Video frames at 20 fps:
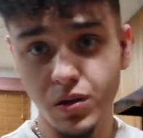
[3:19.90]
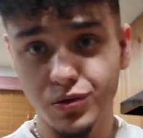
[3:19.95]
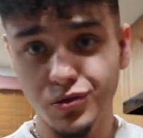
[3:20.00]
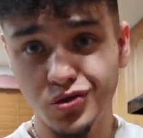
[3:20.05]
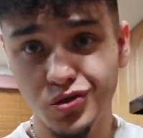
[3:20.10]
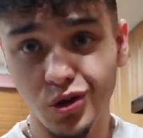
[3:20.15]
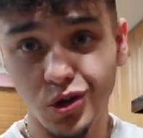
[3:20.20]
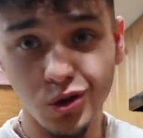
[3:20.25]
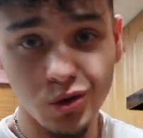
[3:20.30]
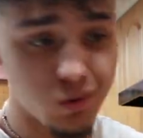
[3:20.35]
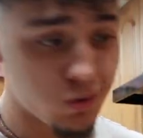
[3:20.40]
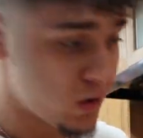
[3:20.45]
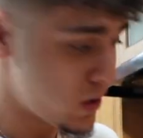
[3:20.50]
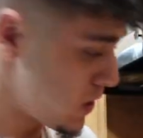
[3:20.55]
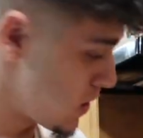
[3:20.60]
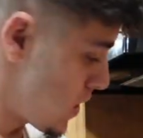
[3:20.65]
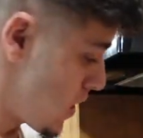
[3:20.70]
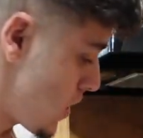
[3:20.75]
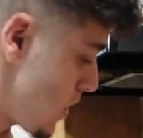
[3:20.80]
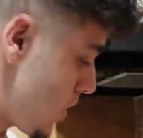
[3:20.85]
so,
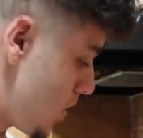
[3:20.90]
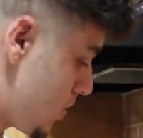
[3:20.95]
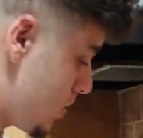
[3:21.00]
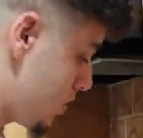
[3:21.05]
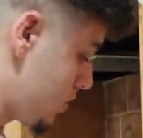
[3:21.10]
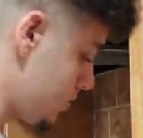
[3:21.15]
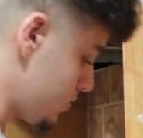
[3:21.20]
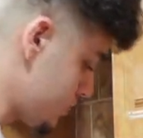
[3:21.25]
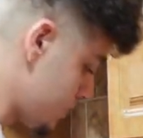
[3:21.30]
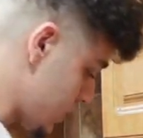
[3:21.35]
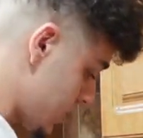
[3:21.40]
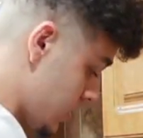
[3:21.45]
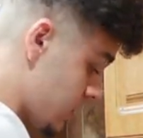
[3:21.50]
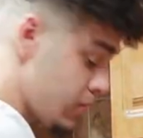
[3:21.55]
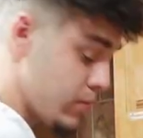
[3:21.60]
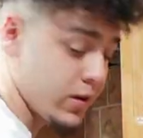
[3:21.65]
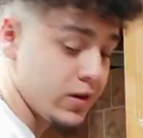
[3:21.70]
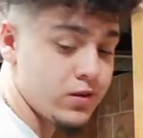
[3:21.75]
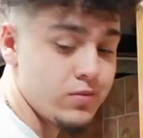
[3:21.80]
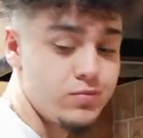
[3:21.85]
um, I
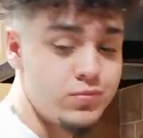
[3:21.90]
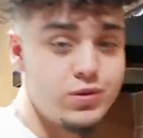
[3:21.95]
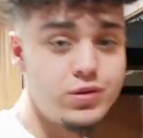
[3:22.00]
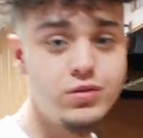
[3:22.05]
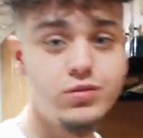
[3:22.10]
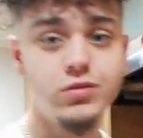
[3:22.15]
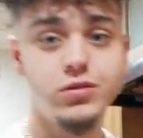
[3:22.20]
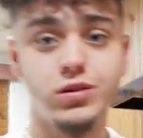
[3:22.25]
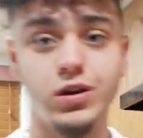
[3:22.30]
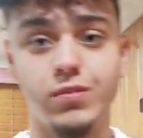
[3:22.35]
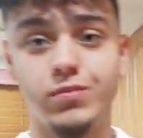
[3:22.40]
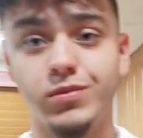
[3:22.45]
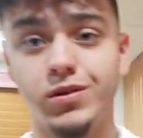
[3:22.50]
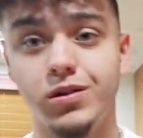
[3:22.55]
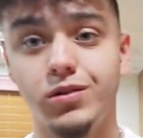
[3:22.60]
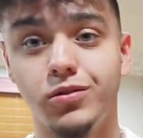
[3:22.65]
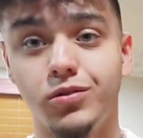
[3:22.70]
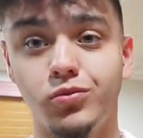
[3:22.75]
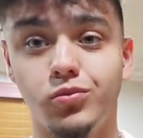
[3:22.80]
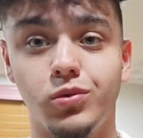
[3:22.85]
got my computer. I'm
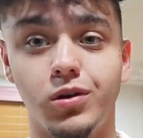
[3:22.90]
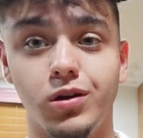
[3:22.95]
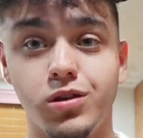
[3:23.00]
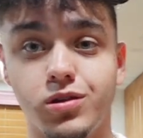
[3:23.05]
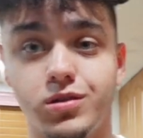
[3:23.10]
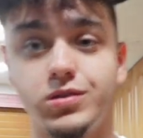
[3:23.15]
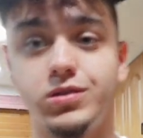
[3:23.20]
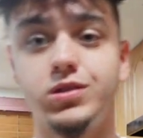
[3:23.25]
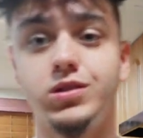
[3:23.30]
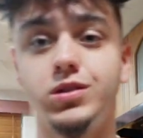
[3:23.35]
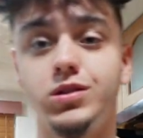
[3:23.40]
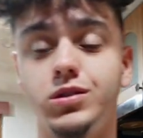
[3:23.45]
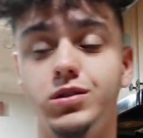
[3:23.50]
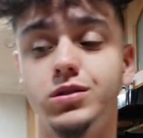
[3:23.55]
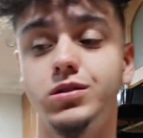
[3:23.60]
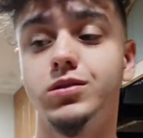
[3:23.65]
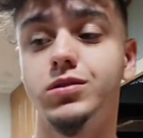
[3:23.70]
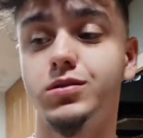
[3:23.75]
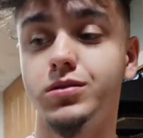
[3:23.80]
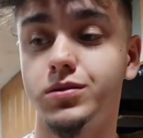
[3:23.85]
gonna go watch
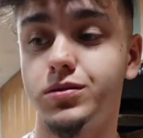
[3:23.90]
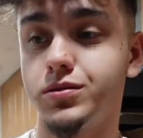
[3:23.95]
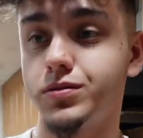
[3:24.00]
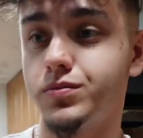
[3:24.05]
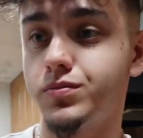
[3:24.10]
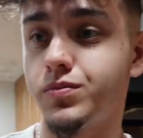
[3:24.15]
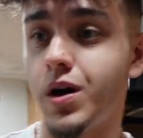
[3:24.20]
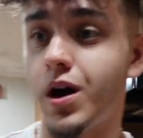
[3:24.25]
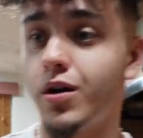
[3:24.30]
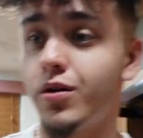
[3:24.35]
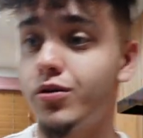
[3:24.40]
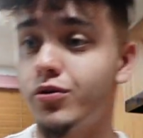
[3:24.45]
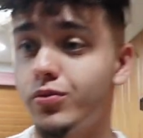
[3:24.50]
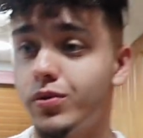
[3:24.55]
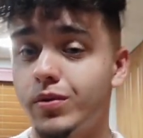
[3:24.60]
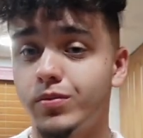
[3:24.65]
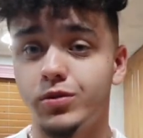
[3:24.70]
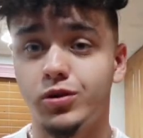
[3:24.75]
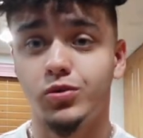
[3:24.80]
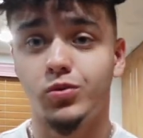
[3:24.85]
some, I don't know
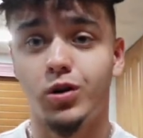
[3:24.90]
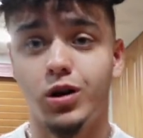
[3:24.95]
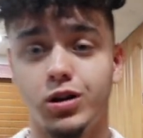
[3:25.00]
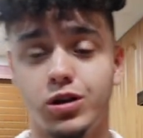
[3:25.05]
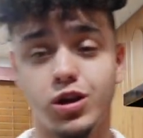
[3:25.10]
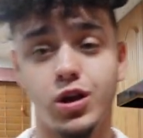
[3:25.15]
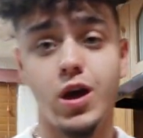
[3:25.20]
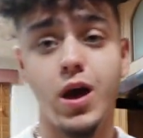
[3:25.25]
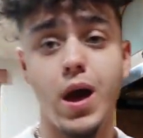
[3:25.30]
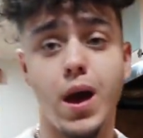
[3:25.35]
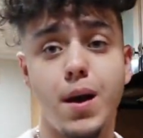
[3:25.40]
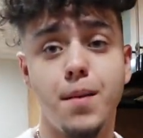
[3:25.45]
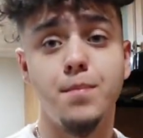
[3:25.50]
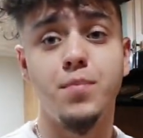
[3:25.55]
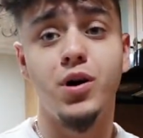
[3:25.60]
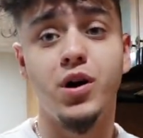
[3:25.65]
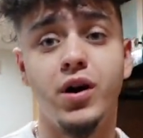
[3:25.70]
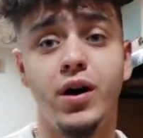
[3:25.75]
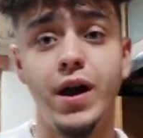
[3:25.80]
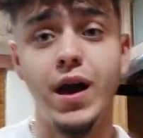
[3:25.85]
what I'm gonna watch,
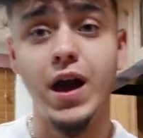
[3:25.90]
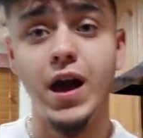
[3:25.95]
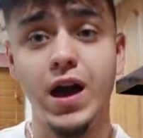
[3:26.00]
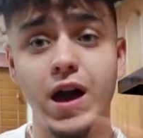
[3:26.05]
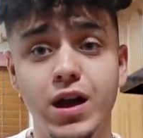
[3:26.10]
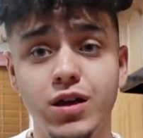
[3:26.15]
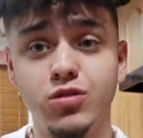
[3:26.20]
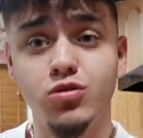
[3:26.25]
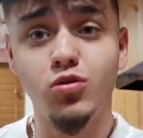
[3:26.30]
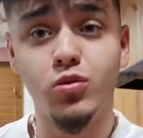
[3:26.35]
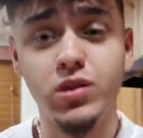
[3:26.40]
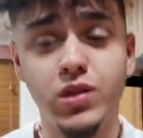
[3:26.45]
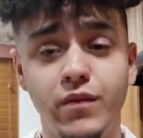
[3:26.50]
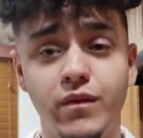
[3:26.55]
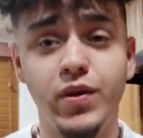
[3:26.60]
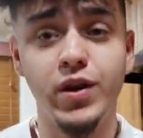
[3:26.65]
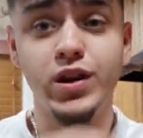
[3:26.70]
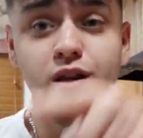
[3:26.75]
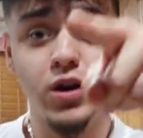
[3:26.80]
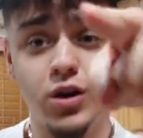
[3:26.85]
but enjoy the
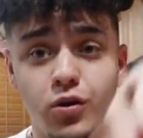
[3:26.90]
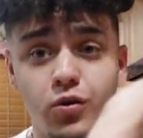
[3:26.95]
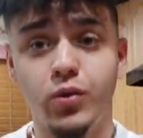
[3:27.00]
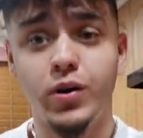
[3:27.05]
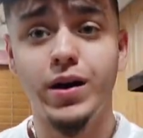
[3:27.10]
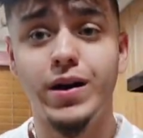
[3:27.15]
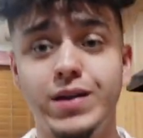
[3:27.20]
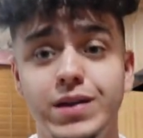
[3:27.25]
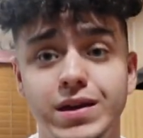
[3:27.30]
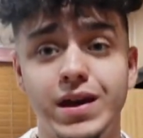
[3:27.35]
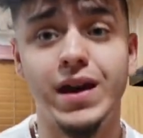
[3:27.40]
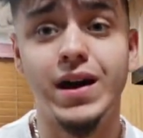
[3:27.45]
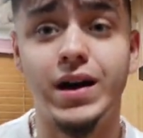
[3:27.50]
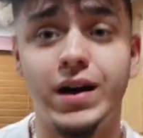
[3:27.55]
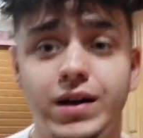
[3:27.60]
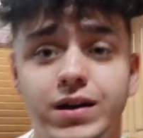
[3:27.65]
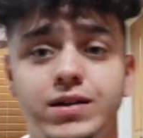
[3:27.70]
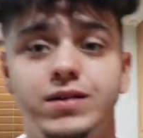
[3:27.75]
video. Yeah.